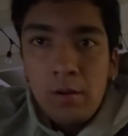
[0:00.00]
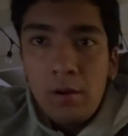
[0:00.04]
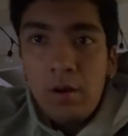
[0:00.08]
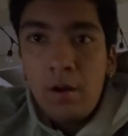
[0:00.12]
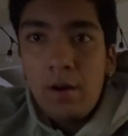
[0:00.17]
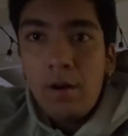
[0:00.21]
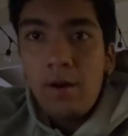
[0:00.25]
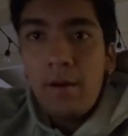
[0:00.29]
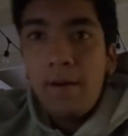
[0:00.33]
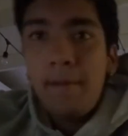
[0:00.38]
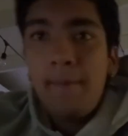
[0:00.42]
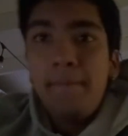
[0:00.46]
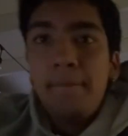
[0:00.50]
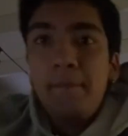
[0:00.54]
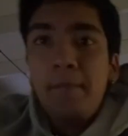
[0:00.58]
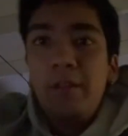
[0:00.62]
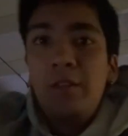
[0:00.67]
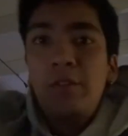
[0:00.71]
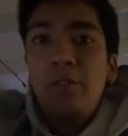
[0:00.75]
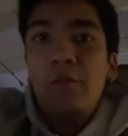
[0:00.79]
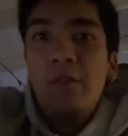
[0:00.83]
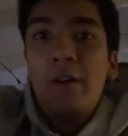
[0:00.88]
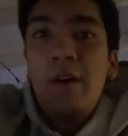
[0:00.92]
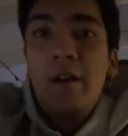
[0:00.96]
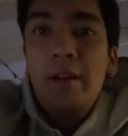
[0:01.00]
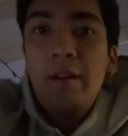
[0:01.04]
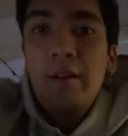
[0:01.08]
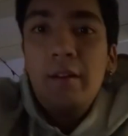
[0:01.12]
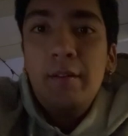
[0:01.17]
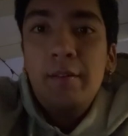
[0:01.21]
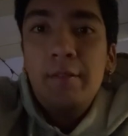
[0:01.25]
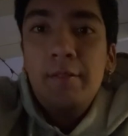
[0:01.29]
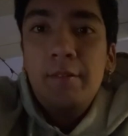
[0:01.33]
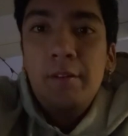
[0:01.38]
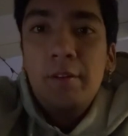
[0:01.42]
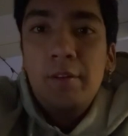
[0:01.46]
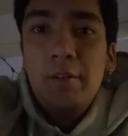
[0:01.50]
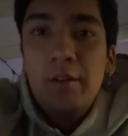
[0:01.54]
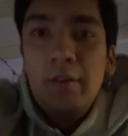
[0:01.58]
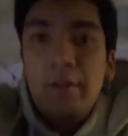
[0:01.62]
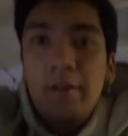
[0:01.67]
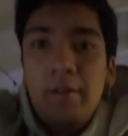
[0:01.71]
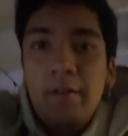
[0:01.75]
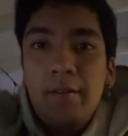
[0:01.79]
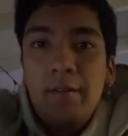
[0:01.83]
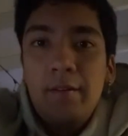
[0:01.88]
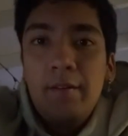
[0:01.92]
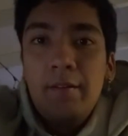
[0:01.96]
Um, it's fine? Okay.
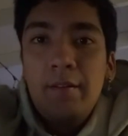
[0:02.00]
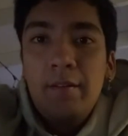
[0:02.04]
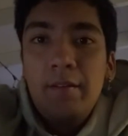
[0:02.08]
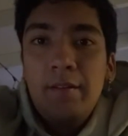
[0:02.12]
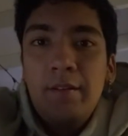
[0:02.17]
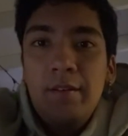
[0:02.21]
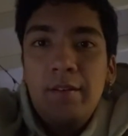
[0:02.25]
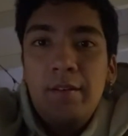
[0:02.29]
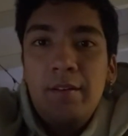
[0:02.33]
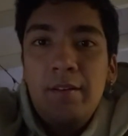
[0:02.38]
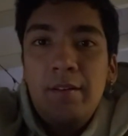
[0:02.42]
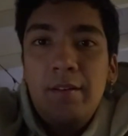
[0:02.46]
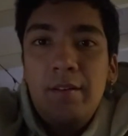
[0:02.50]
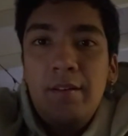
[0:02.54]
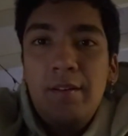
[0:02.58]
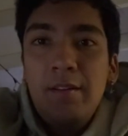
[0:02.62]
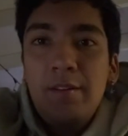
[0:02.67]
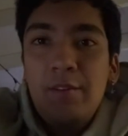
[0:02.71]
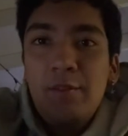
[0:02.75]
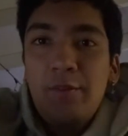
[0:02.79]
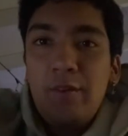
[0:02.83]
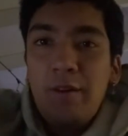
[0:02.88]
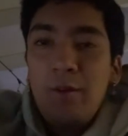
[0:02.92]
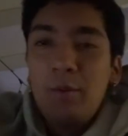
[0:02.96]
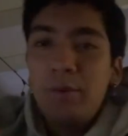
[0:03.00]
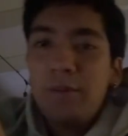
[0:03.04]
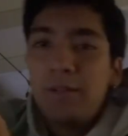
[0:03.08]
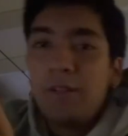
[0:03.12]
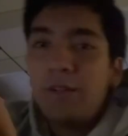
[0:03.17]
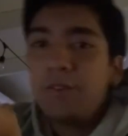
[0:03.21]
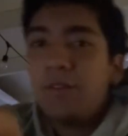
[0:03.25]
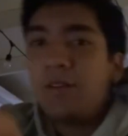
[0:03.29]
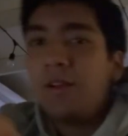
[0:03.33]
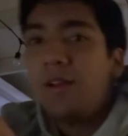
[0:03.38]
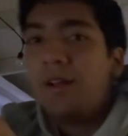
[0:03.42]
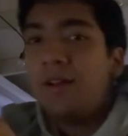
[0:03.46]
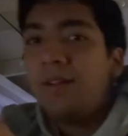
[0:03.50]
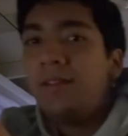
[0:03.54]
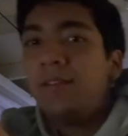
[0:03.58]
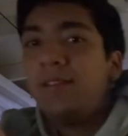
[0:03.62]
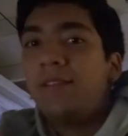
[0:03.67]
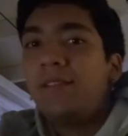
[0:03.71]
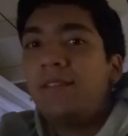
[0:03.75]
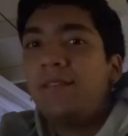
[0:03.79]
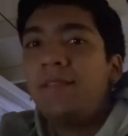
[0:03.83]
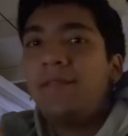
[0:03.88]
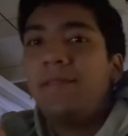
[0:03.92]
It's fine without the lights?